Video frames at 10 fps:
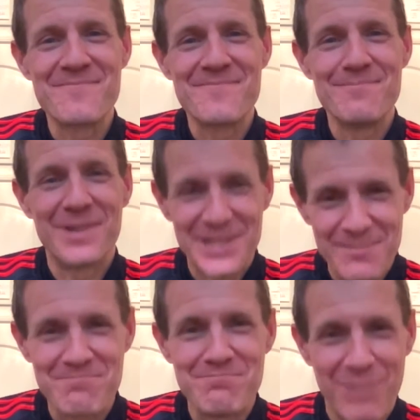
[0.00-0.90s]
But the
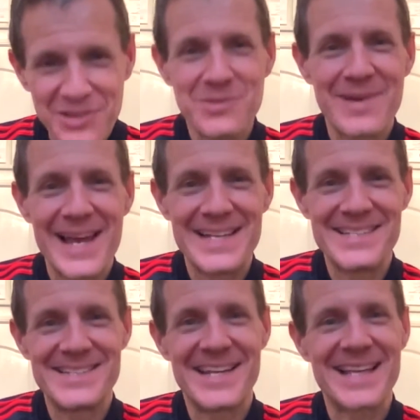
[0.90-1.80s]
bottom line
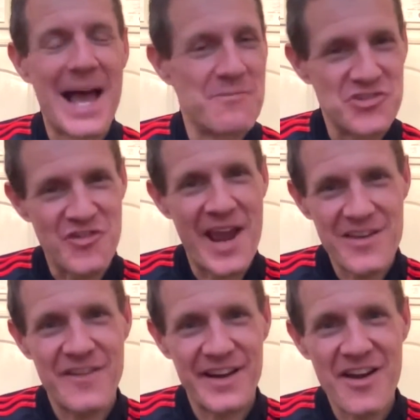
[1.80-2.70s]
is that I'm trying
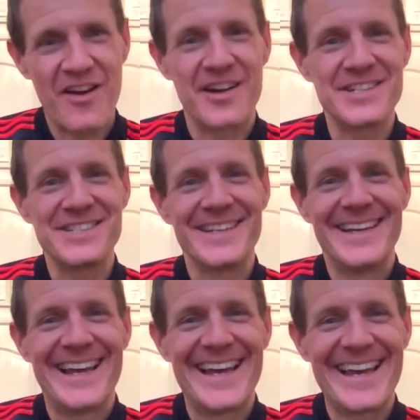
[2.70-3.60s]
very hard,
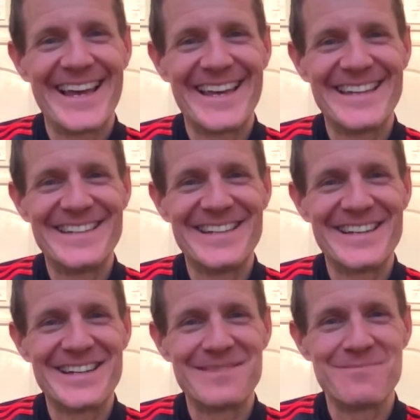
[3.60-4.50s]
and
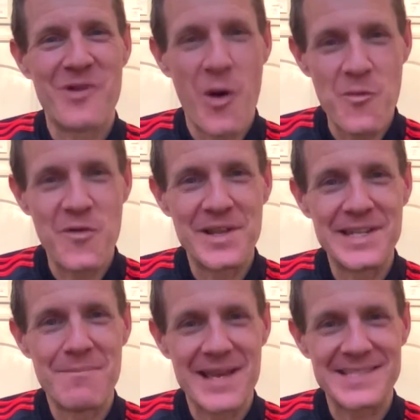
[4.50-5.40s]
hopefully the
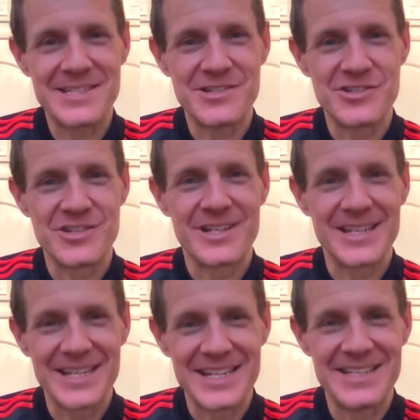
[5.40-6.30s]
message
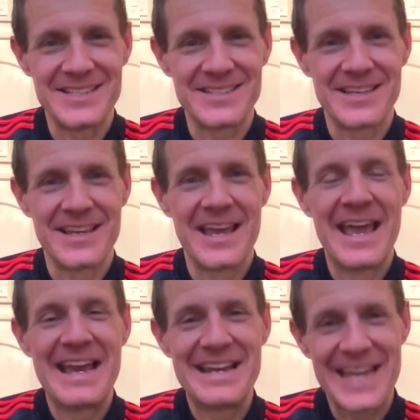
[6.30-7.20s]
is
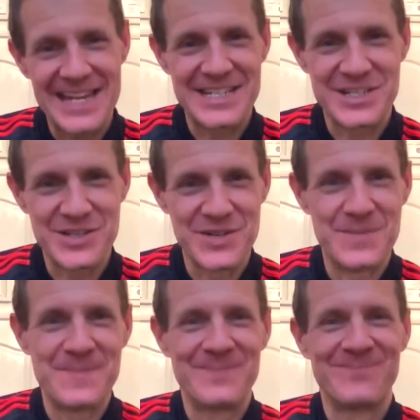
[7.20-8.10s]
getting to you.
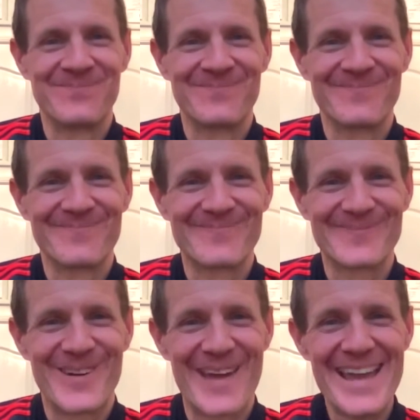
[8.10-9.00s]

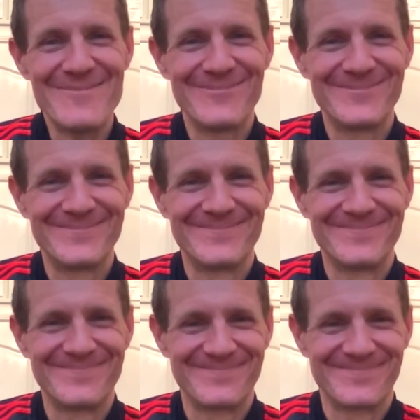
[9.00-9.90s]
Okay?
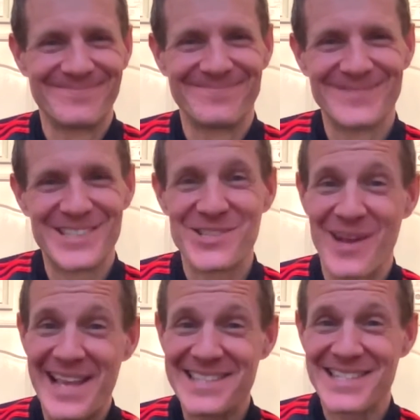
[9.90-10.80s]
So
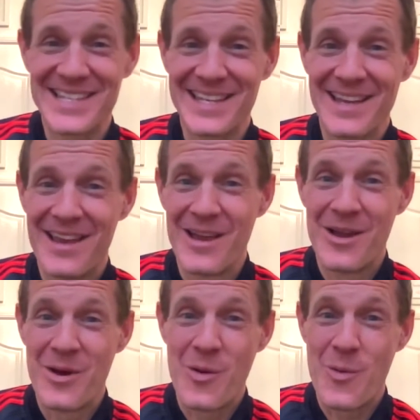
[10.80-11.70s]
let's see
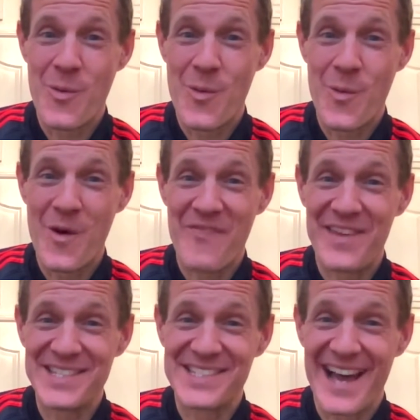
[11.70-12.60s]
what
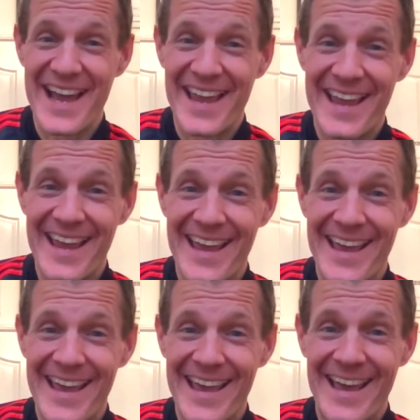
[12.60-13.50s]
this guy
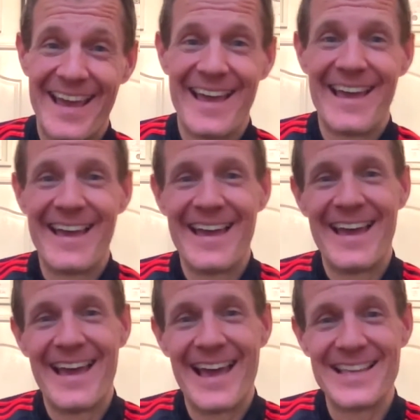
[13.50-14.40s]

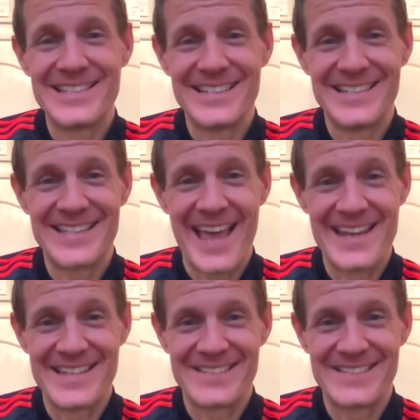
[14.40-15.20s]
has in his hand.